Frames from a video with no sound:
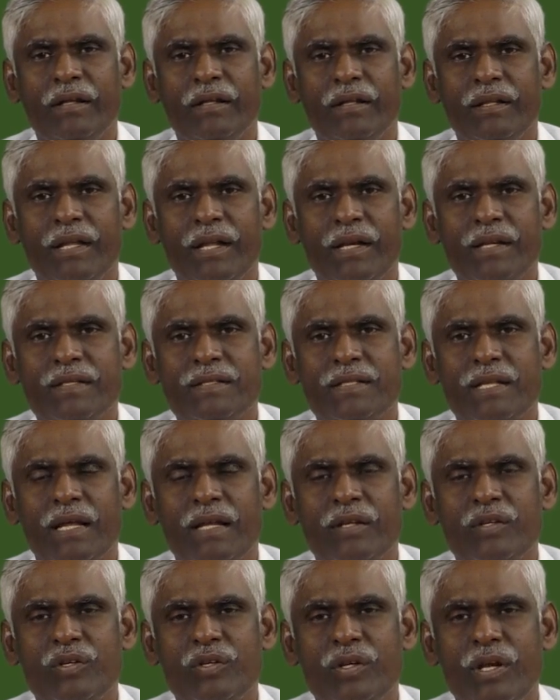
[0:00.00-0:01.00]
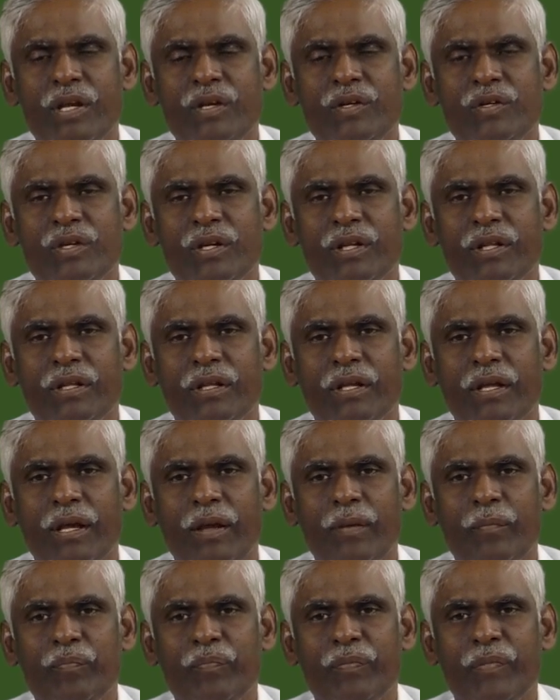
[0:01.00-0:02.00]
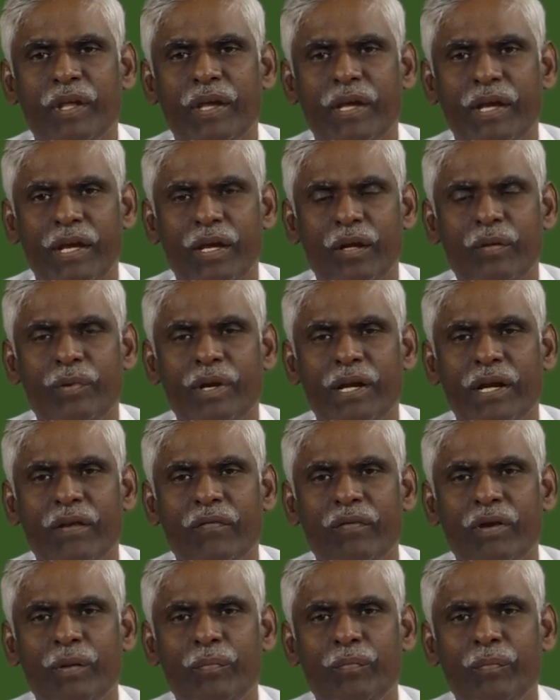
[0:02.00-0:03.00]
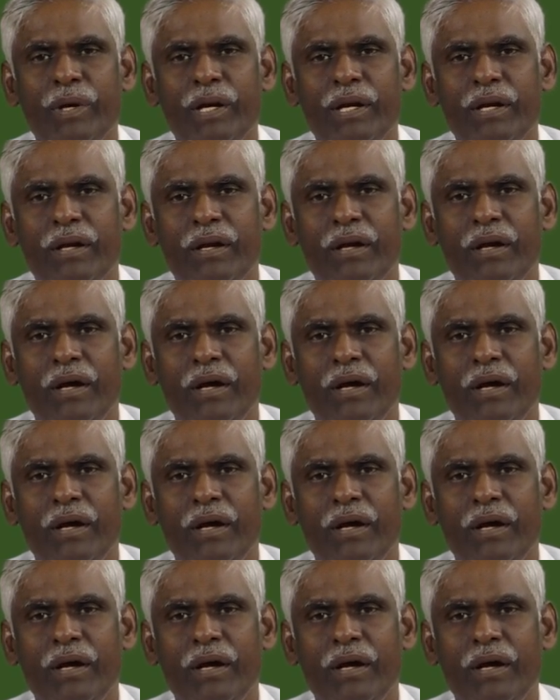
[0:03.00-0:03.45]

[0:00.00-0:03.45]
there is a change in the economic development,